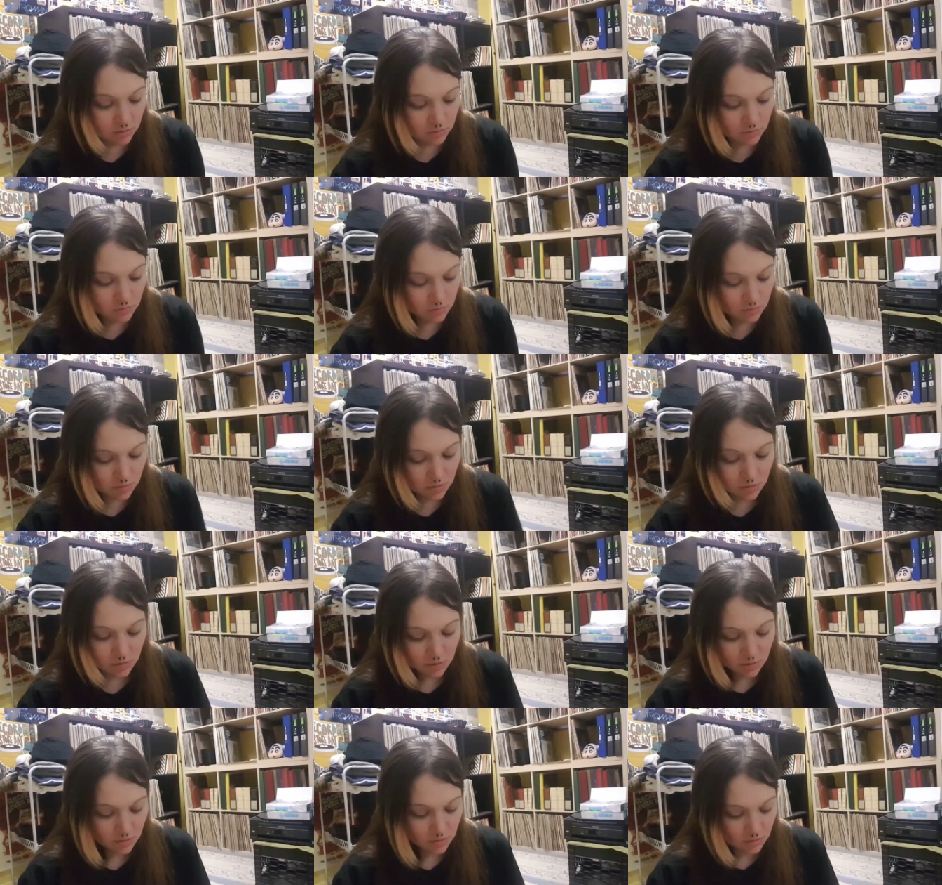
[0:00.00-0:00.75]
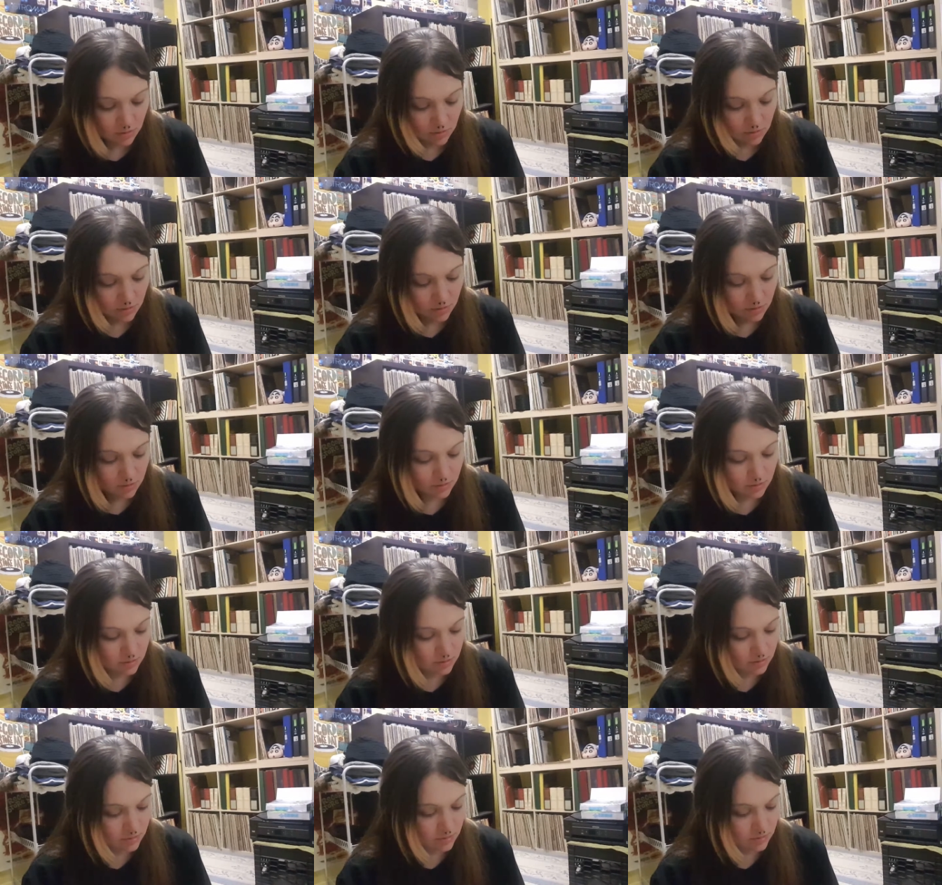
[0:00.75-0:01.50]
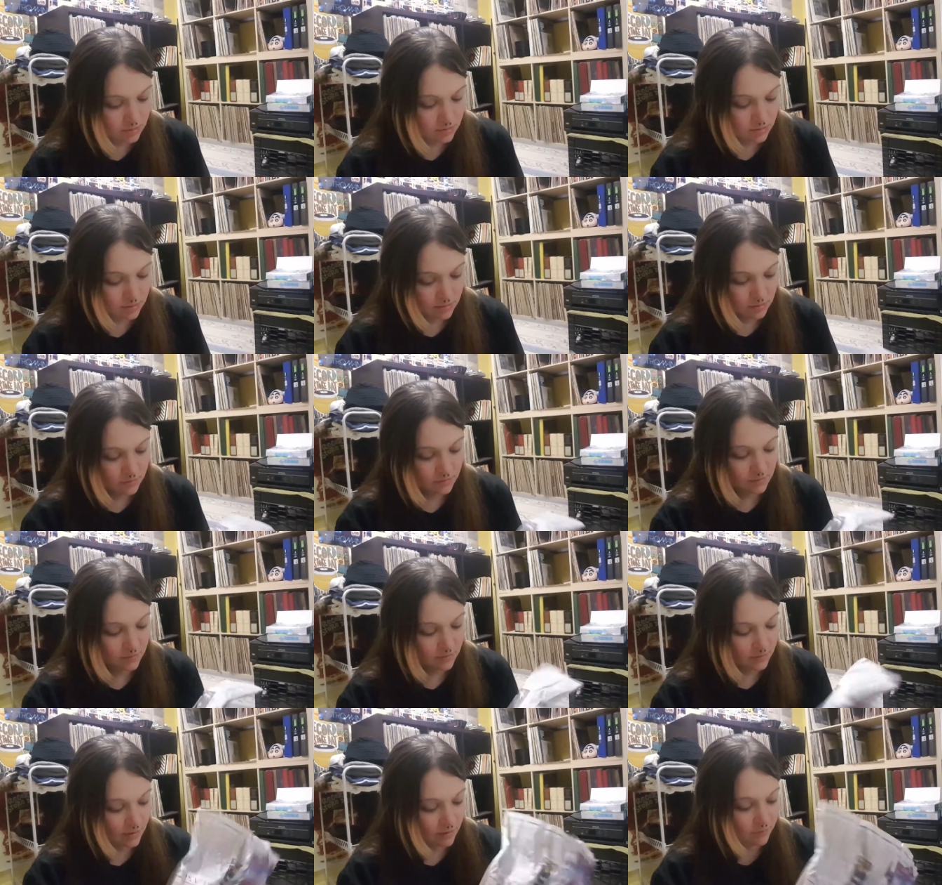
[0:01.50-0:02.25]

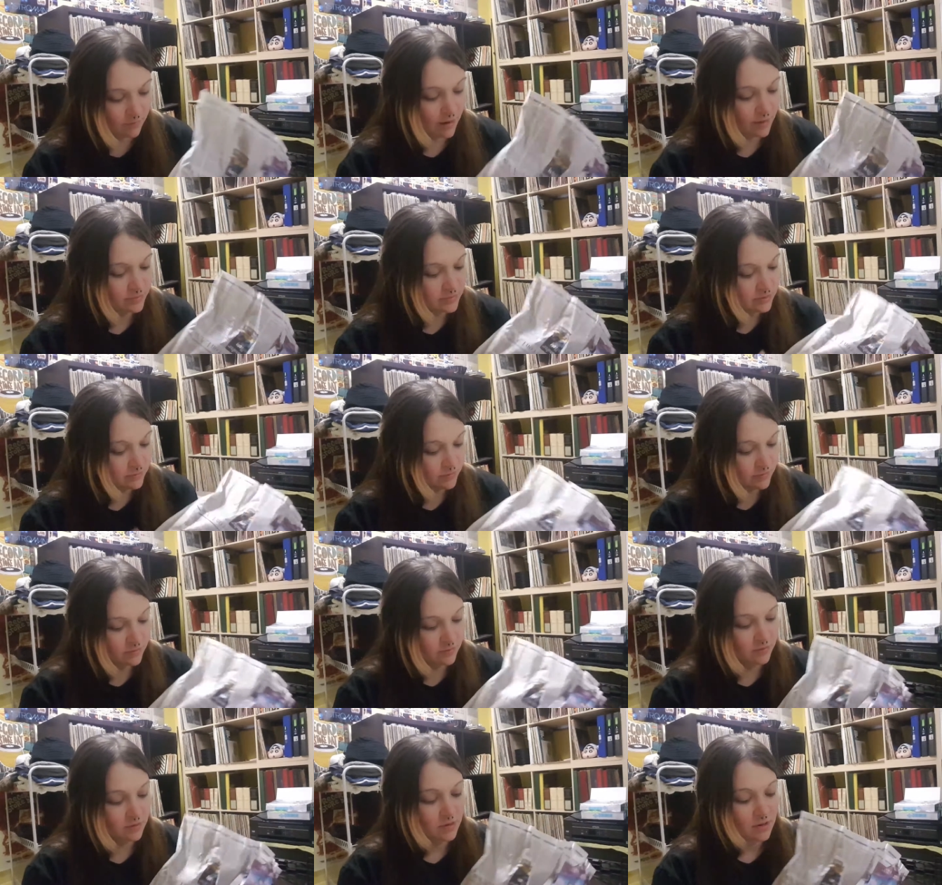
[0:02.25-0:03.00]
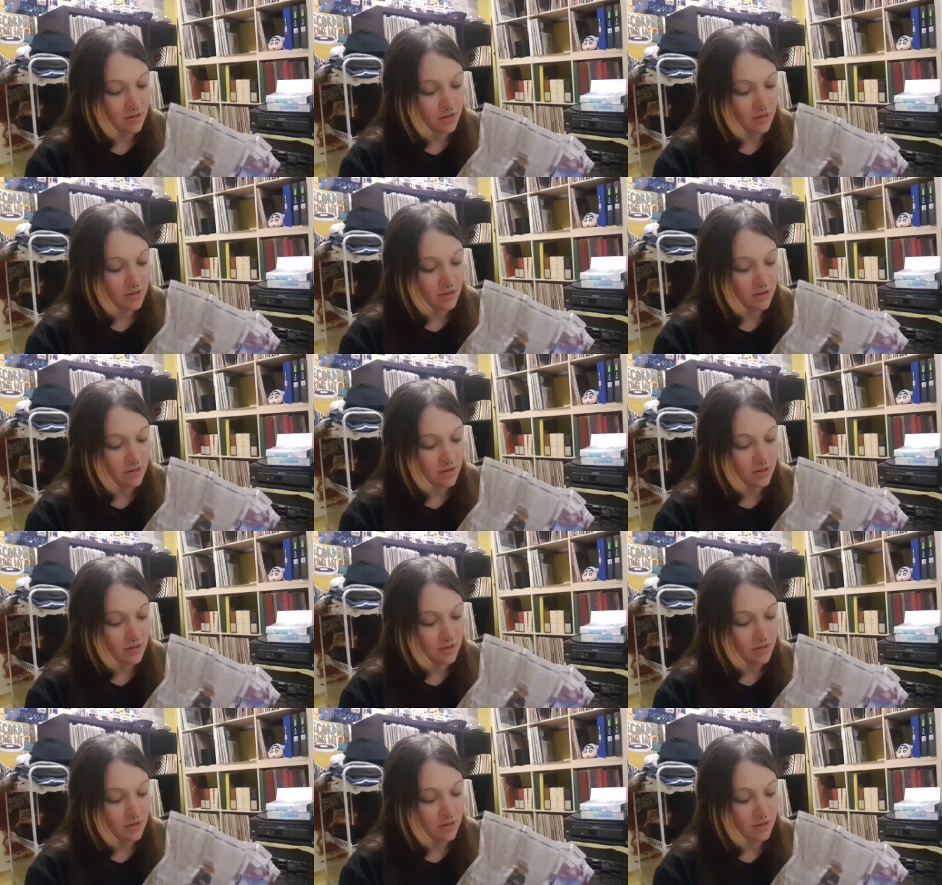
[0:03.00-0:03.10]
And wrapped it with